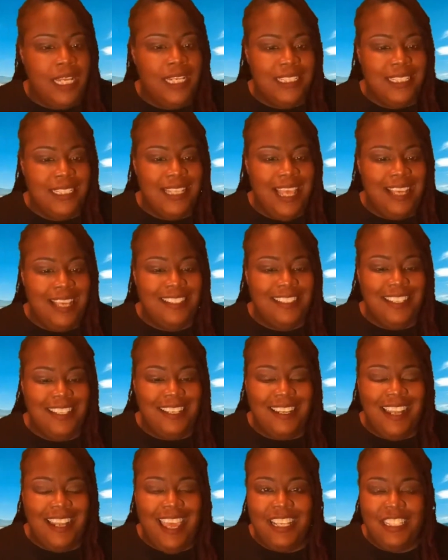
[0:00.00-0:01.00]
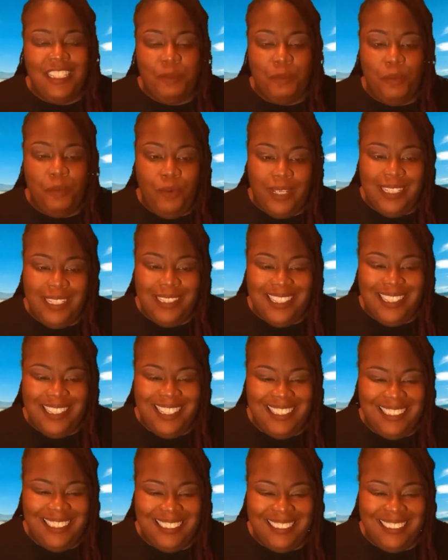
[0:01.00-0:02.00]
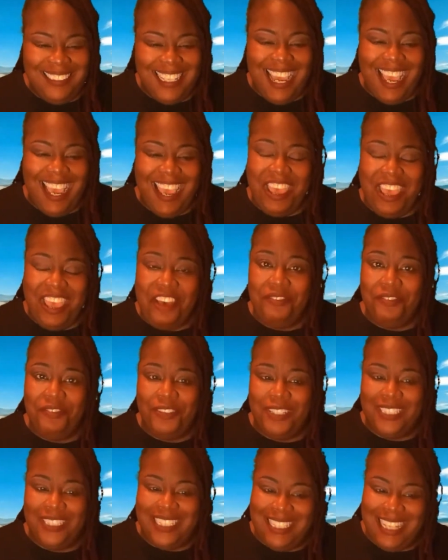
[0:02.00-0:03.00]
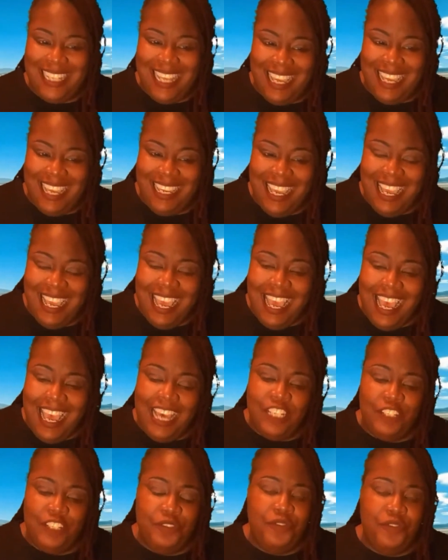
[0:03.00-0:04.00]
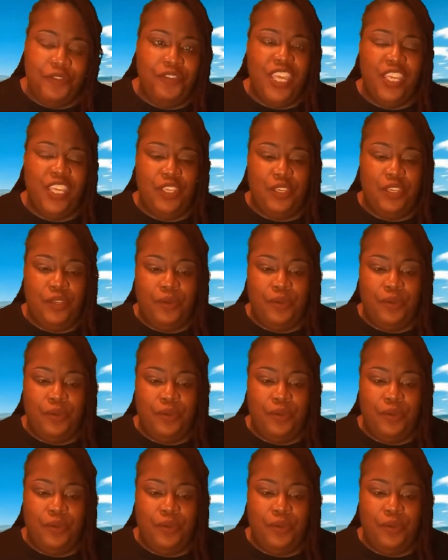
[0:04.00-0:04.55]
is actually the last point that I have for today. I do thank